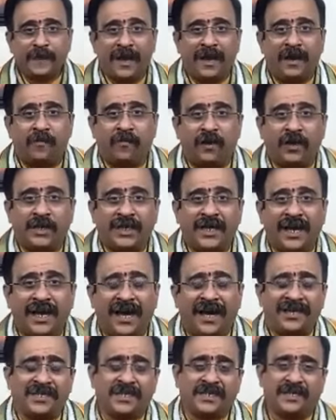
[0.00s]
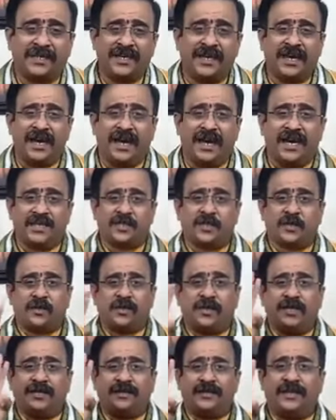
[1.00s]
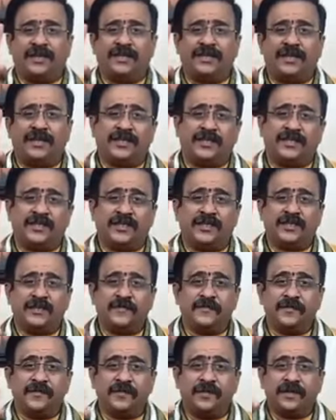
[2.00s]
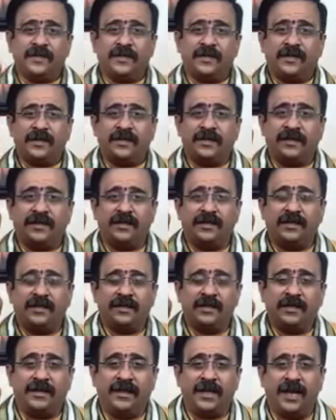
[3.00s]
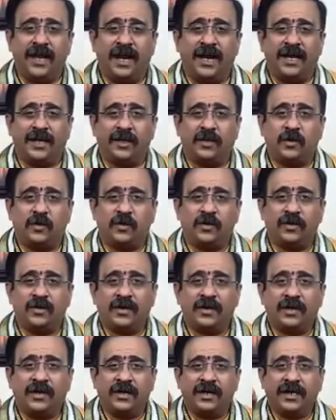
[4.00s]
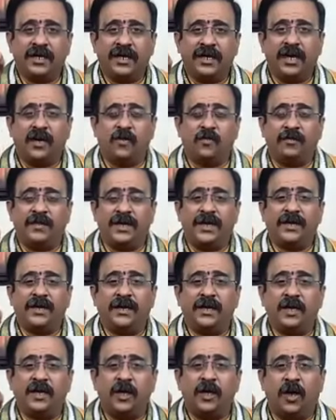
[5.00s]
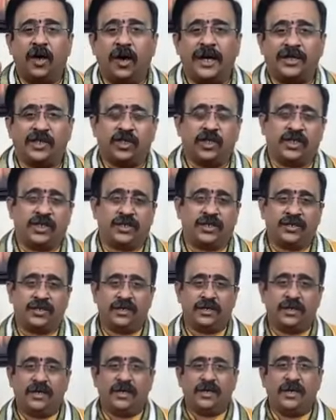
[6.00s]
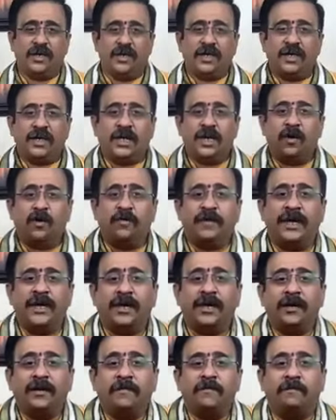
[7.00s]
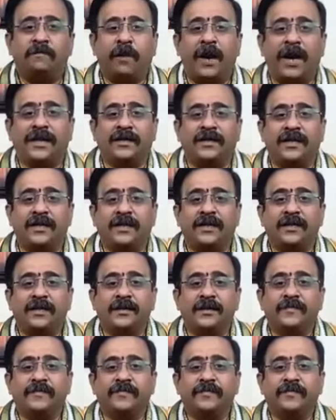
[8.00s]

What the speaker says: And what he asked only three things. Jnanado, give me knowledge. Give me bhakti.